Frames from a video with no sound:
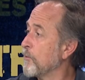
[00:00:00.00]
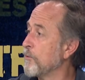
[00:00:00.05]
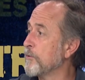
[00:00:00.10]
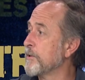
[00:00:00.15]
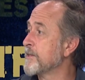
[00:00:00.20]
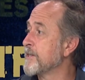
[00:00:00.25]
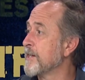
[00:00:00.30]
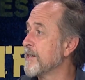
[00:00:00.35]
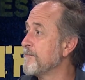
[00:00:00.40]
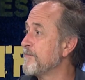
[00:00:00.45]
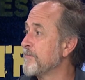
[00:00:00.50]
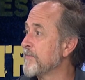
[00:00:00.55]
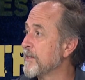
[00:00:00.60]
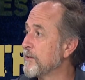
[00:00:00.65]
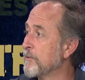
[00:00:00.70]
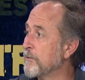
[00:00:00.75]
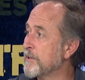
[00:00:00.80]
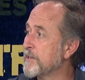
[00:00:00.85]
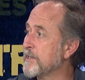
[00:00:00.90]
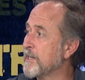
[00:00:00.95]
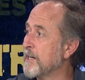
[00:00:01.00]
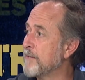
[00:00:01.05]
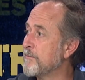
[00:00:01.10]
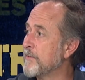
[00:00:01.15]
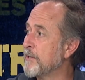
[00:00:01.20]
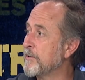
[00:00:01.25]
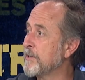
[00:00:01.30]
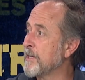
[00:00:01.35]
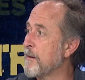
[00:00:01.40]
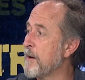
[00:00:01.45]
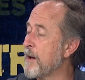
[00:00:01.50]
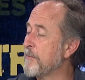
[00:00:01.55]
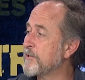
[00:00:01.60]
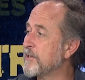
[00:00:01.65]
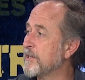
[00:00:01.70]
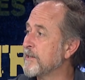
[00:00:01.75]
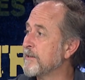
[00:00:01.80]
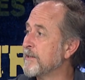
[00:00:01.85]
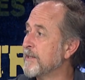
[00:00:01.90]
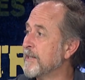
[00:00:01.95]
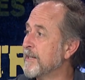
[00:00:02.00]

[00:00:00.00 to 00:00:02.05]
All the time. They'd come up to you.